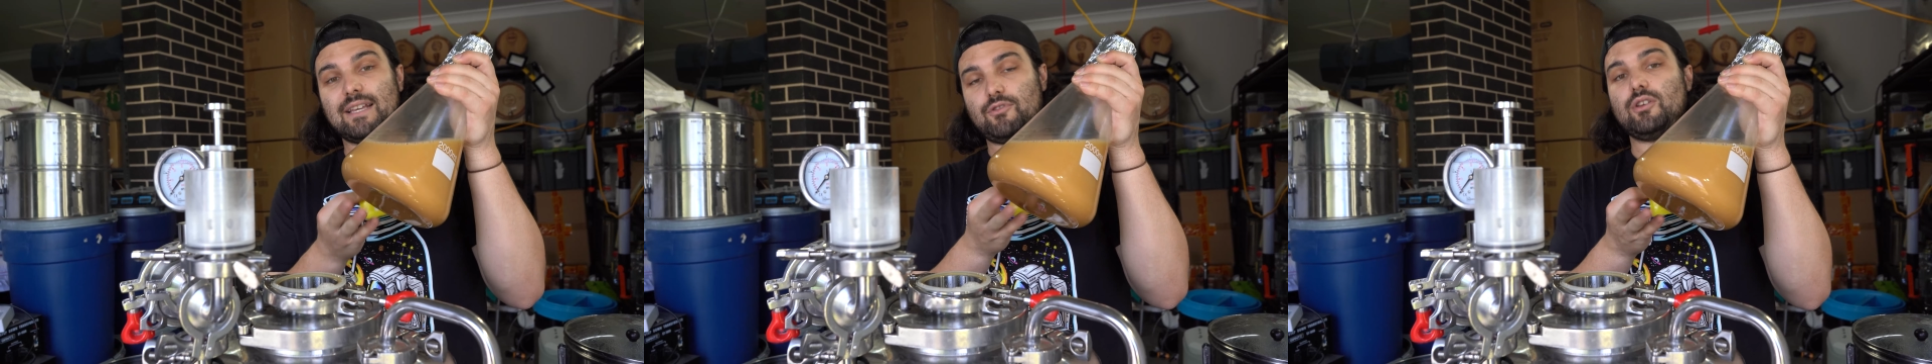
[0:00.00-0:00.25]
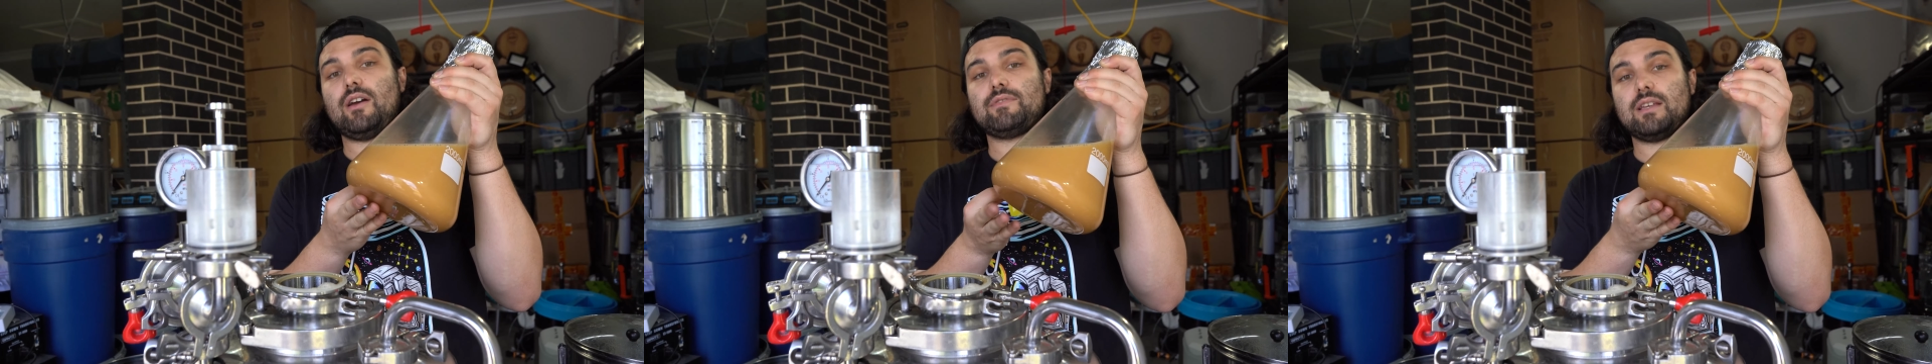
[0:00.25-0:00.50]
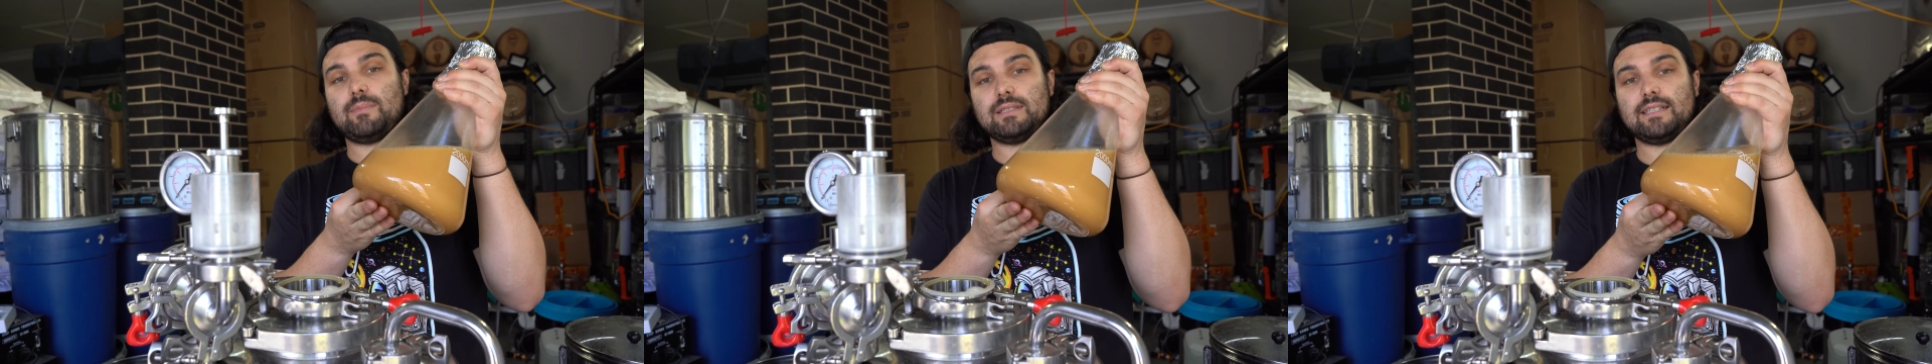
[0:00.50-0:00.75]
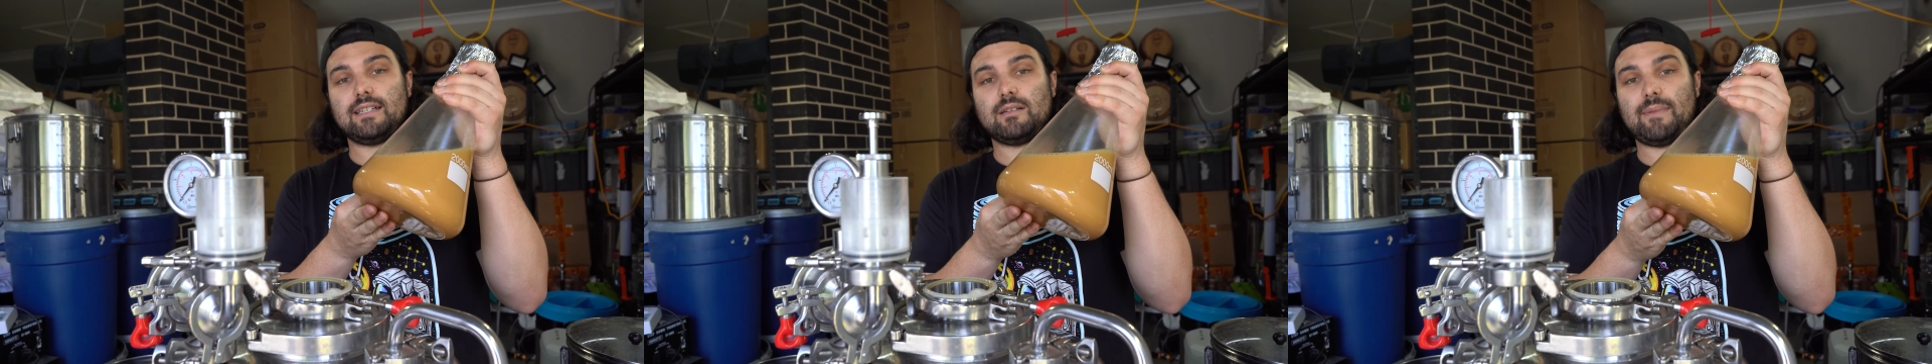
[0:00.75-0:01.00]
if you have the
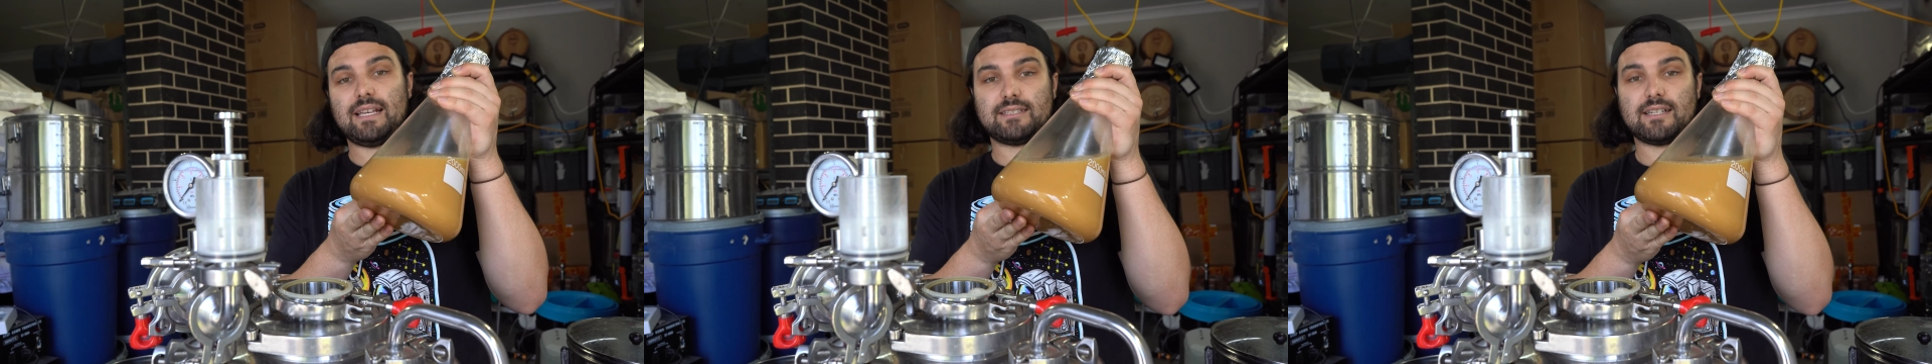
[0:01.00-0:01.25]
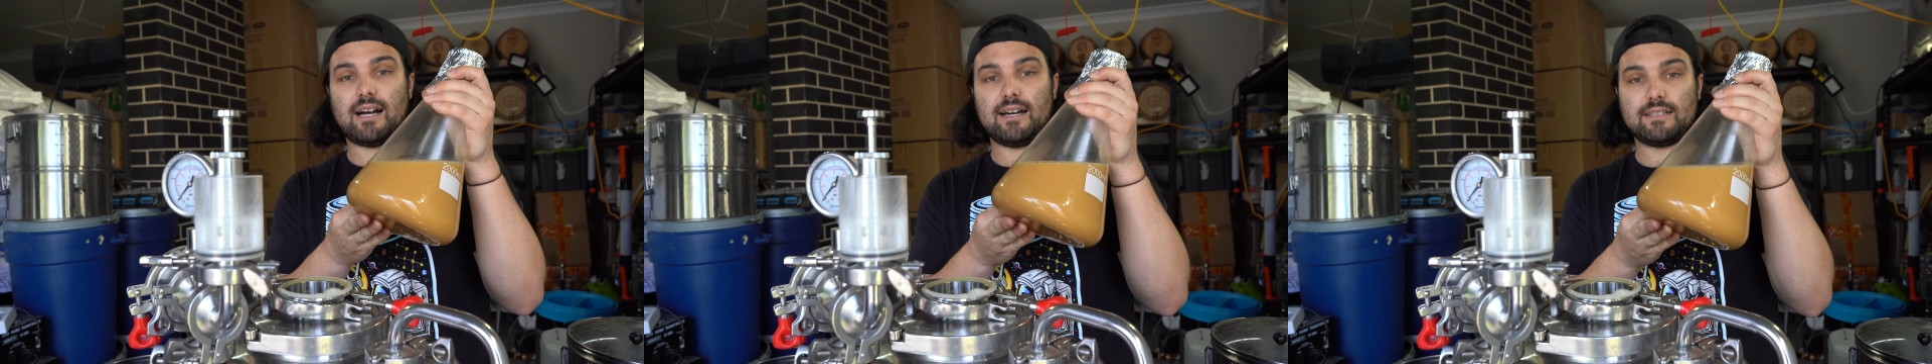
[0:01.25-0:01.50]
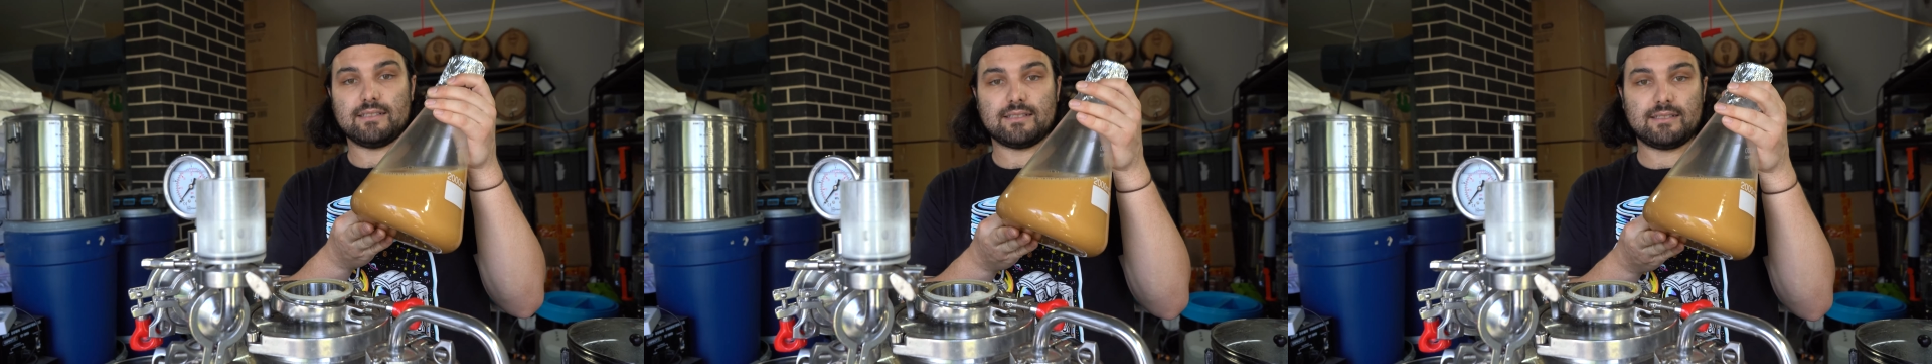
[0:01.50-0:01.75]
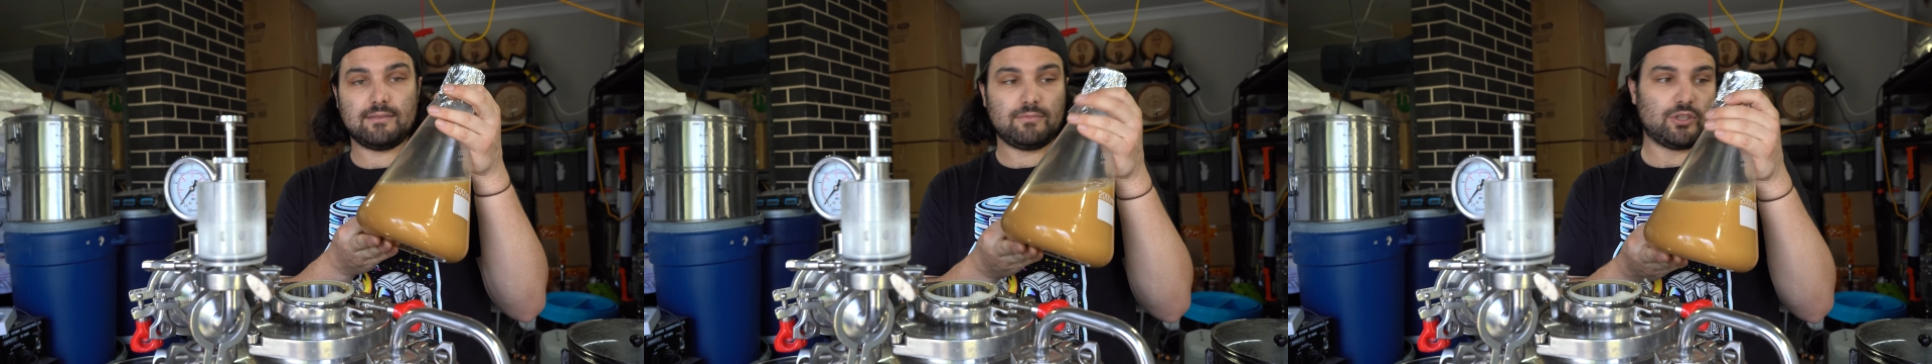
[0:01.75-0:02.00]
ability to make starters.